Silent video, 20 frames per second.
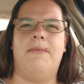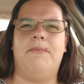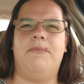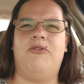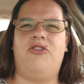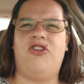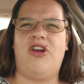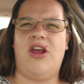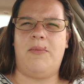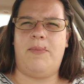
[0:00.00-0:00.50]

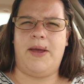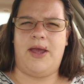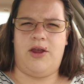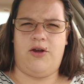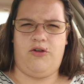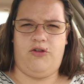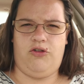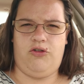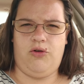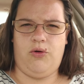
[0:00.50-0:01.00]
shaping
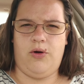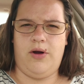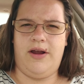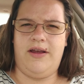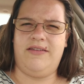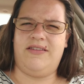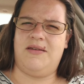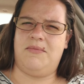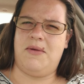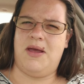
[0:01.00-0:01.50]
your
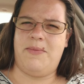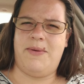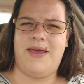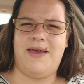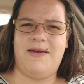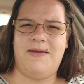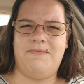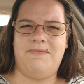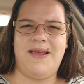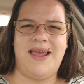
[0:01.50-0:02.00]
stories, and
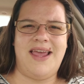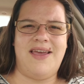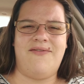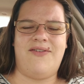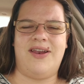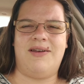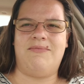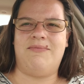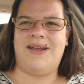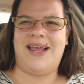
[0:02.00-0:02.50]
maybe
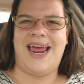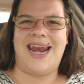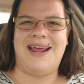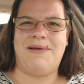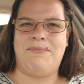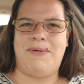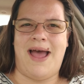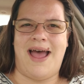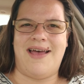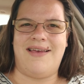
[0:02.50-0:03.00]
even
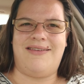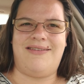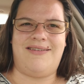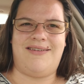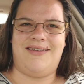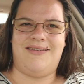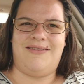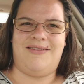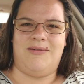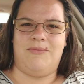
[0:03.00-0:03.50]
getting
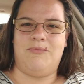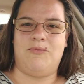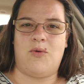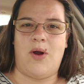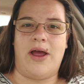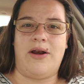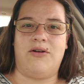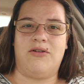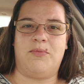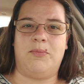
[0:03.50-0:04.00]
past some
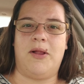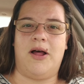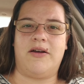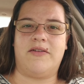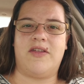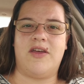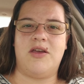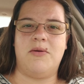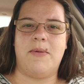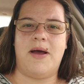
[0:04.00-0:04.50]
writer's
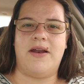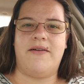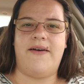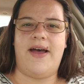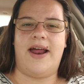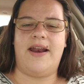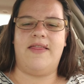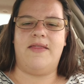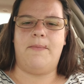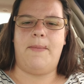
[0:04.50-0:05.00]
block that you might have
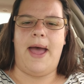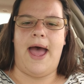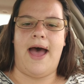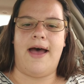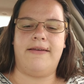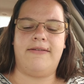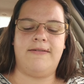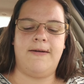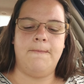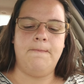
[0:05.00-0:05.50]
had in the
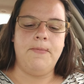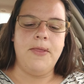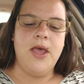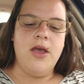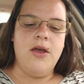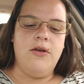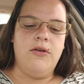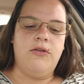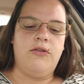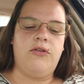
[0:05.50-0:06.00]
past.
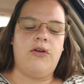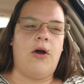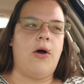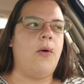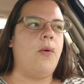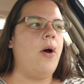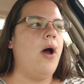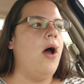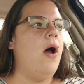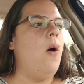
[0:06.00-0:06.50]

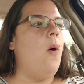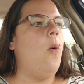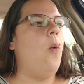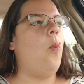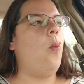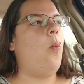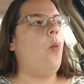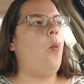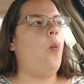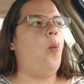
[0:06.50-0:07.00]
So
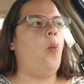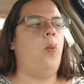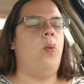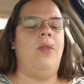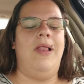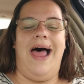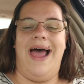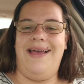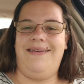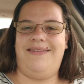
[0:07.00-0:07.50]

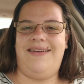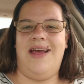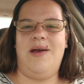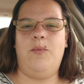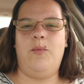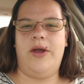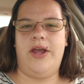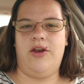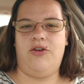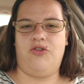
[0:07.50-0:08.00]
last
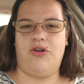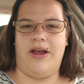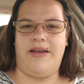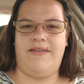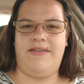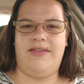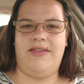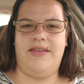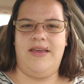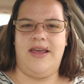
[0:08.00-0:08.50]
time we
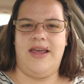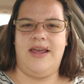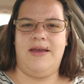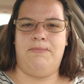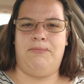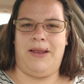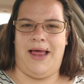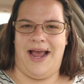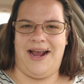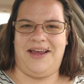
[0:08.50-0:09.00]
addressed the
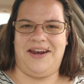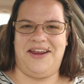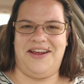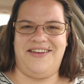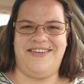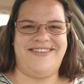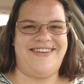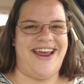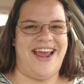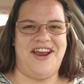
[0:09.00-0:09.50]

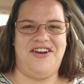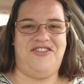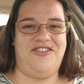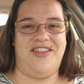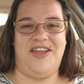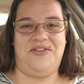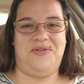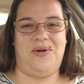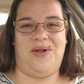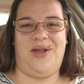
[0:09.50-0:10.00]
blackening stage,
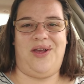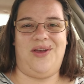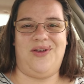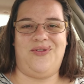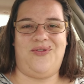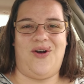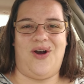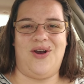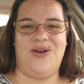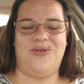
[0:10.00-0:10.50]
and that's really
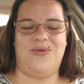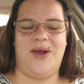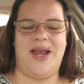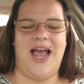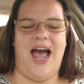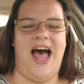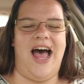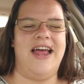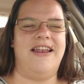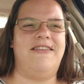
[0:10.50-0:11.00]
as far as we
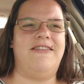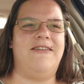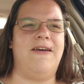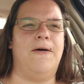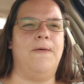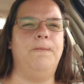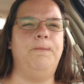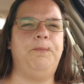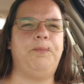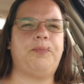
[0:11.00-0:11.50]
got.
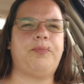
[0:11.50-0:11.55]
So